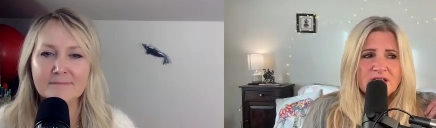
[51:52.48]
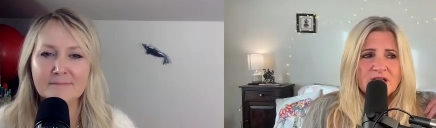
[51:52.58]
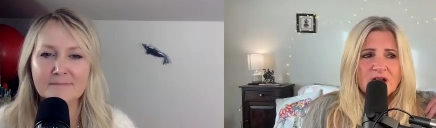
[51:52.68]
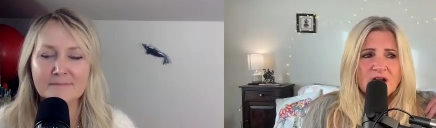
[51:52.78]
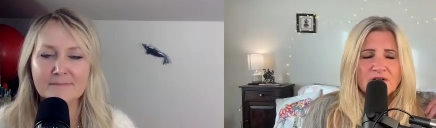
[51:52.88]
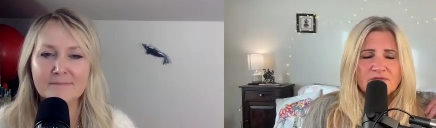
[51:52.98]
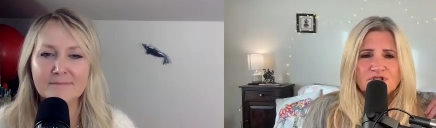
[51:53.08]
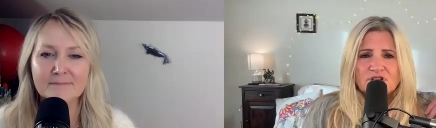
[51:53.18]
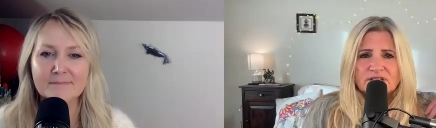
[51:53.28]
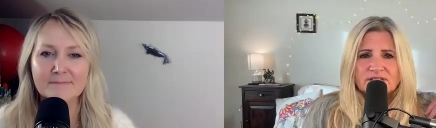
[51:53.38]
Speaker 1: mm. of
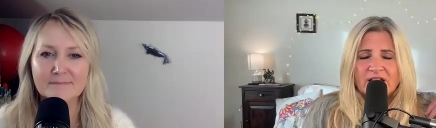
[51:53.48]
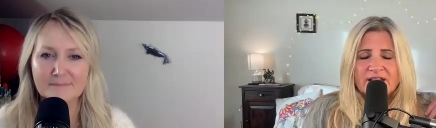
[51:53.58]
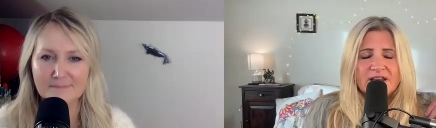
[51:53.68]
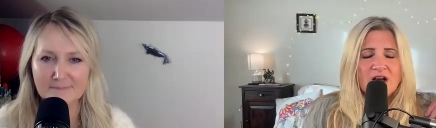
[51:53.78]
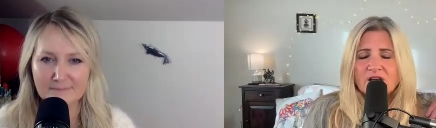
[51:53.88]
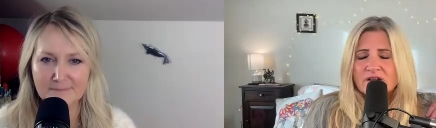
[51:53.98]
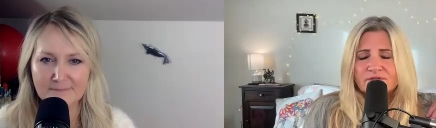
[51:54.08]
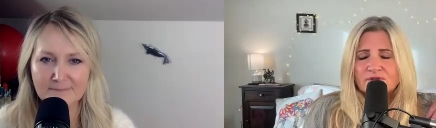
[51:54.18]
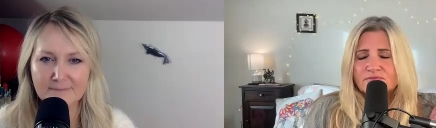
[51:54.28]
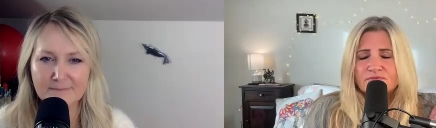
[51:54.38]
just, I, I
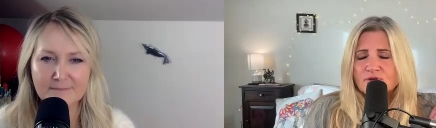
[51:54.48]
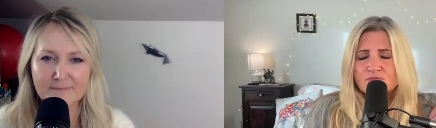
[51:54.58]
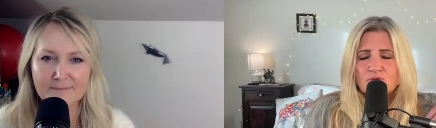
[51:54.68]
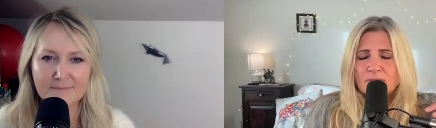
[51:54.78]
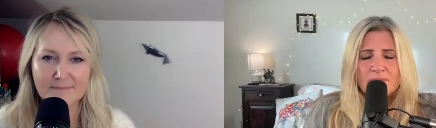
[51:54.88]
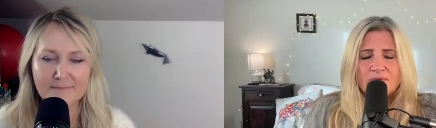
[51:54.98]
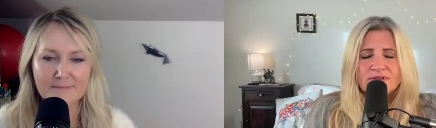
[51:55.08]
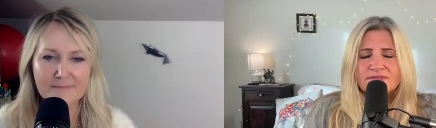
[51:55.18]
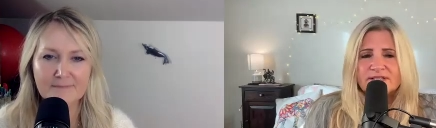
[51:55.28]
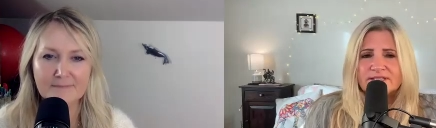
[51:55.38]
could remembering
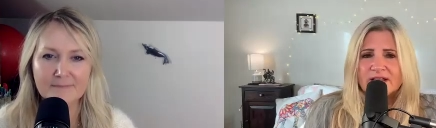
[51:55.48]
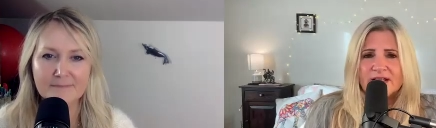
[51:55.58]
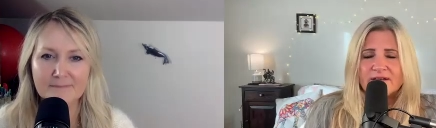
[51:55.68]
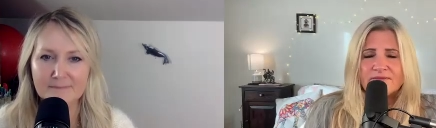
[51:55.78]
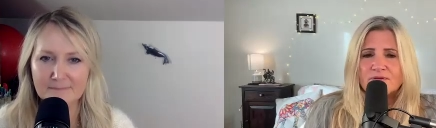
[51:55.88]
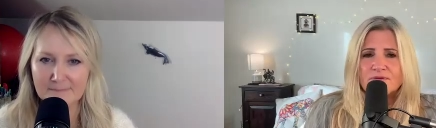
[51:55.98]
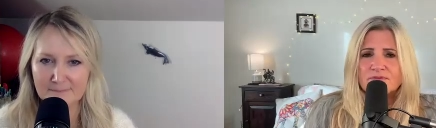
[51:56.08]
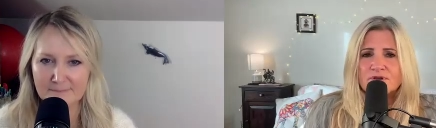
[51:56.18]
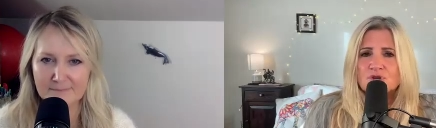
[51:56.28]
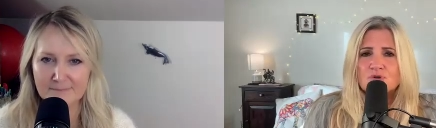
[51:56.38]
things that I never
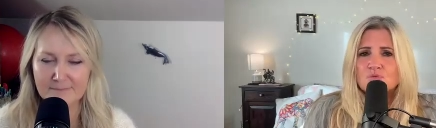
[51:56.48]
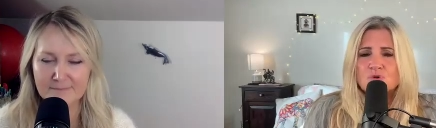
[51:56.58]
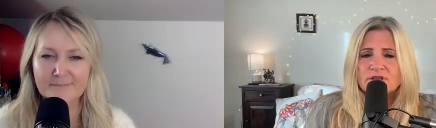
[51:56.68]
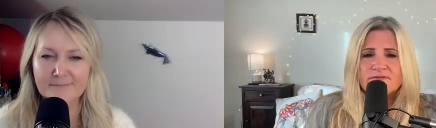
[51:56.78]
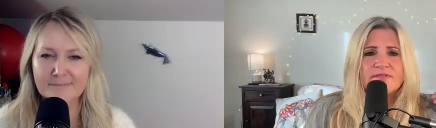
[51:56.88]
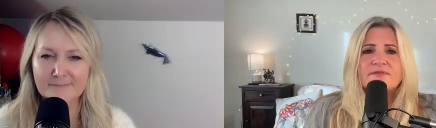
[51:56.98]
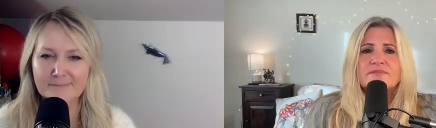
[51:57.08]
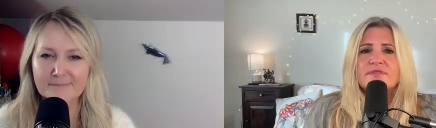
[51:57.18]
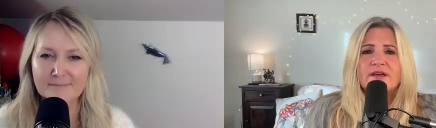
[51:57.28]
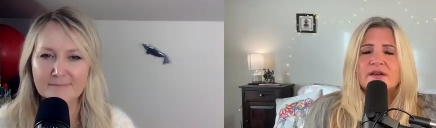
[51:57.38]
knew were even
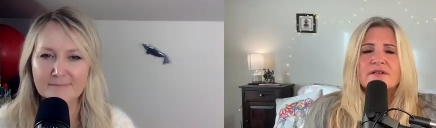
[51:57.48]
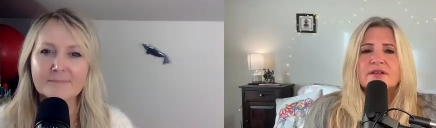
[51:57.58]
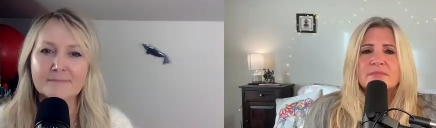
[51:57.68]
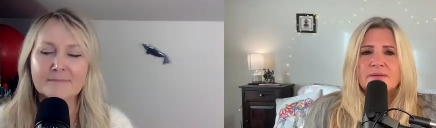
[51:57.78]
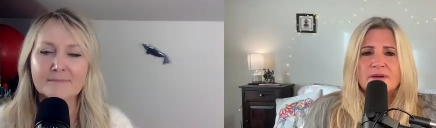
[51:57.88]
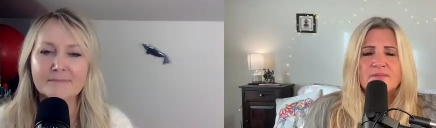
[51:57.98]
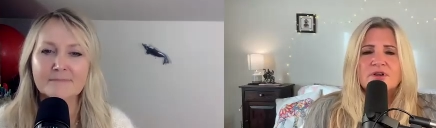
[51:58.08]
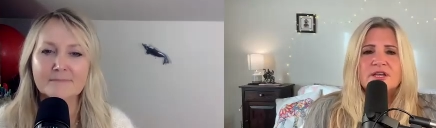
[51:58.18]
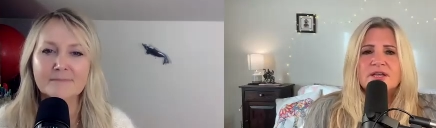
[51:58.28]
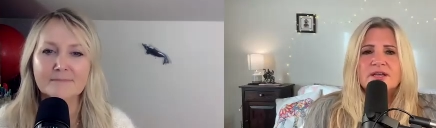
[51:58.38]
there in my
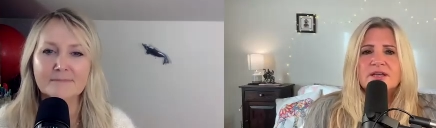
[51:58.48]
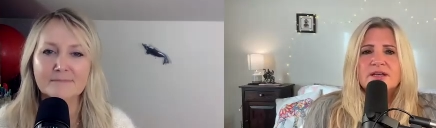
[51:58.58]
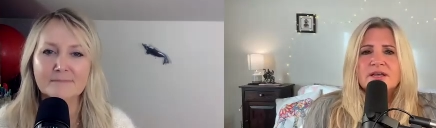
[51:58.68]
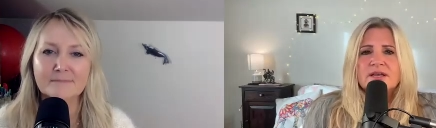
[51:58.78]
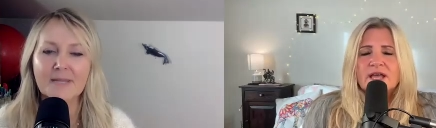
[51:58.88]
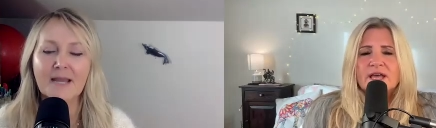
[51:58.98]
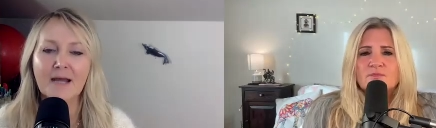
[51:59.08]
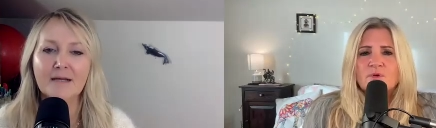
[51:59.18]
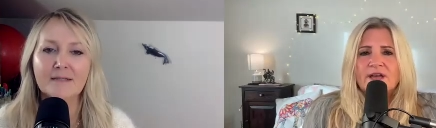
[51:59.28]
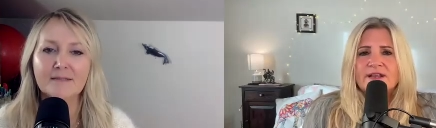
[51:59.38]
memory yeah. and
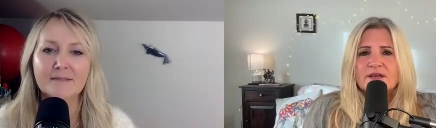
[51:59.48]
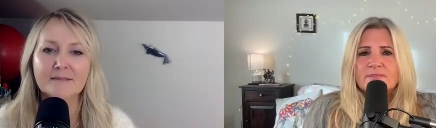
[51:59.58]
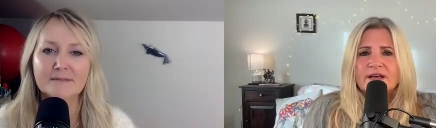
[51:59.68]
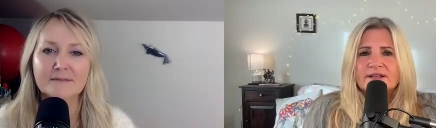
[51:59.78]
writing about it